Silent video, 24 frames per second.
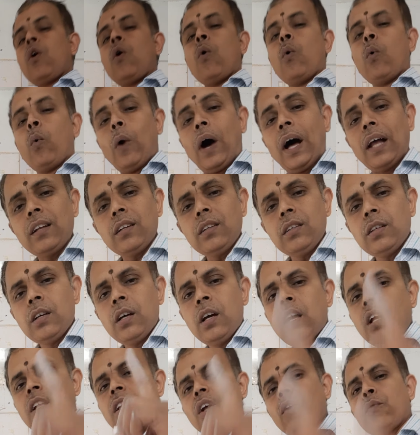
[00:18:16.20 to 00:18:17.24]
One,
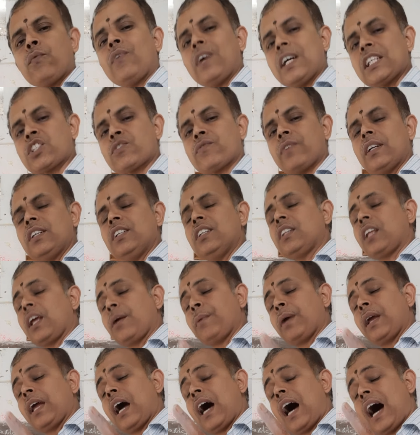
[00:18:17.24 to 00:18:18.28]
the first one, they
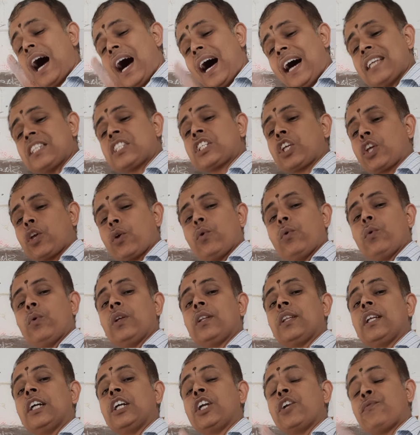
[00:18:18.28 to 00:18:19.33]
may ask you
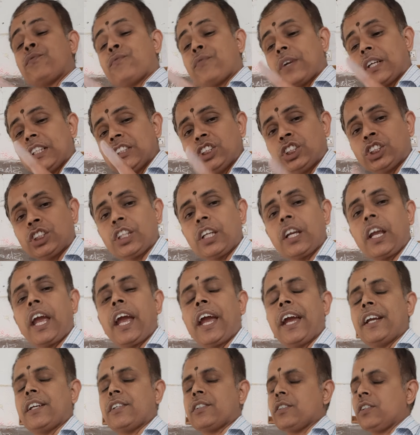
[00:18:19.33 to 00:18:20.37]
in the
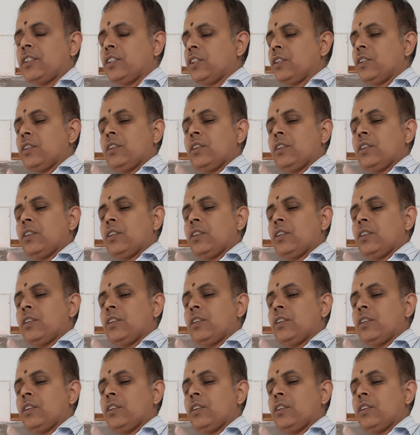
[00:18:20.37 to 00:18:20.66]
differentiate